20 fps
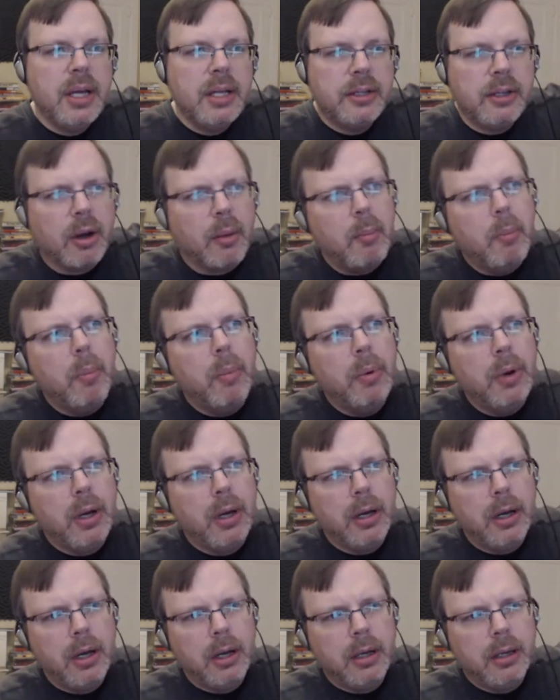
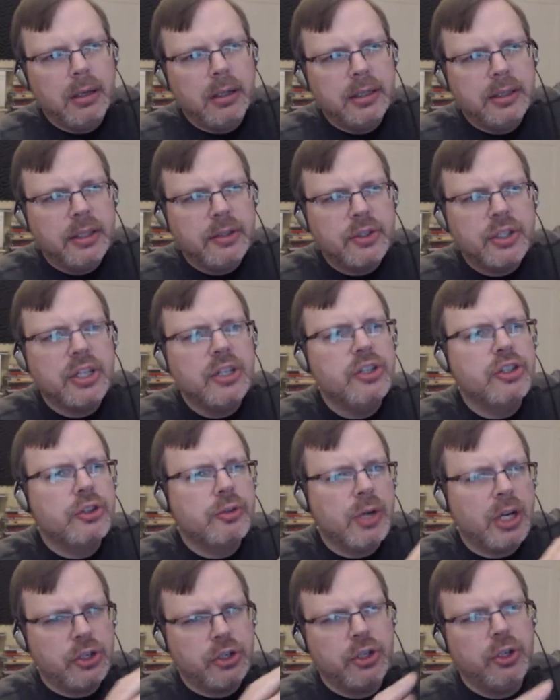There's
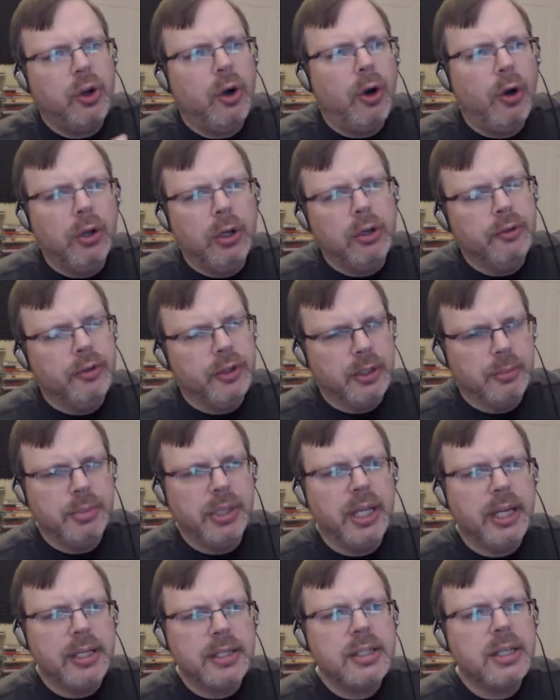construction all over the
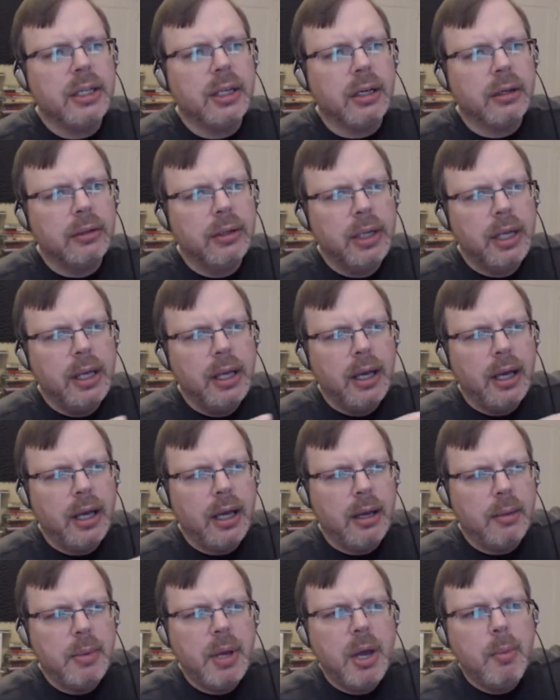place here.
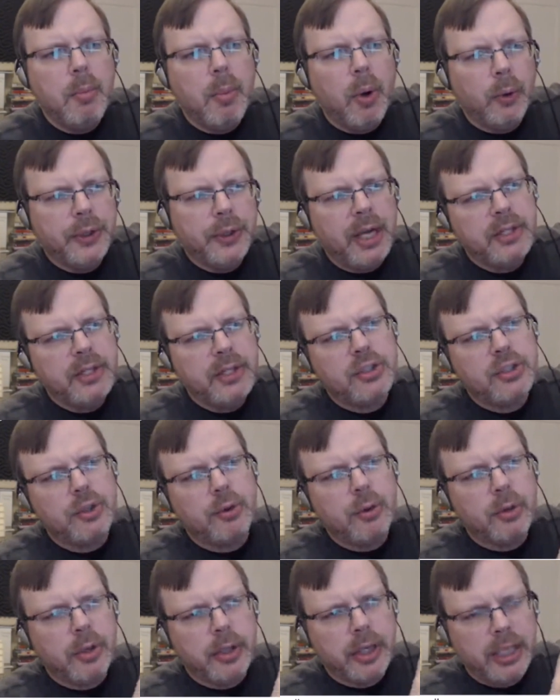
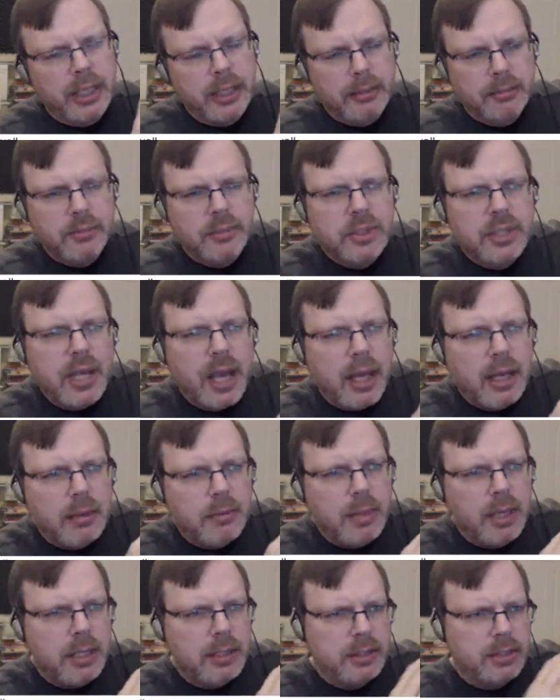Multi-story
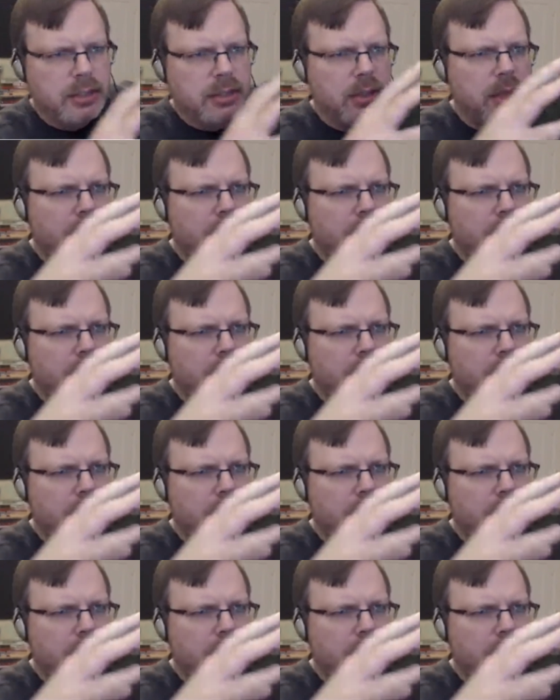tenements.